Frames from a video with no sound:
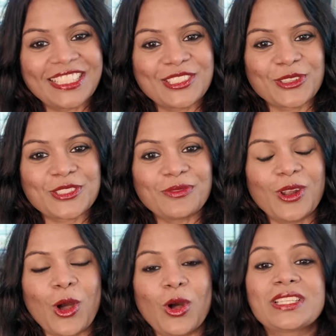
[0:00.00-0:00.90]
JoSum
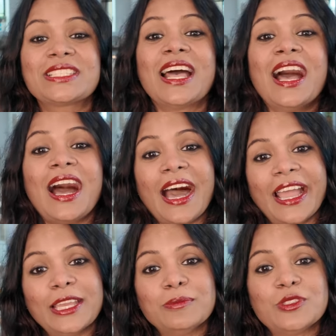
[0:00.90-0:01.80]
Vlogs. I
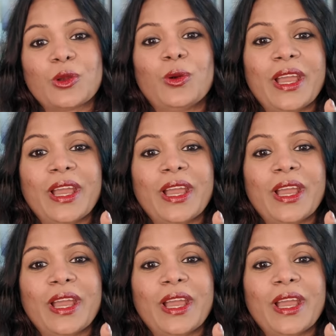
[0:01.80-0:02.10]
am Jo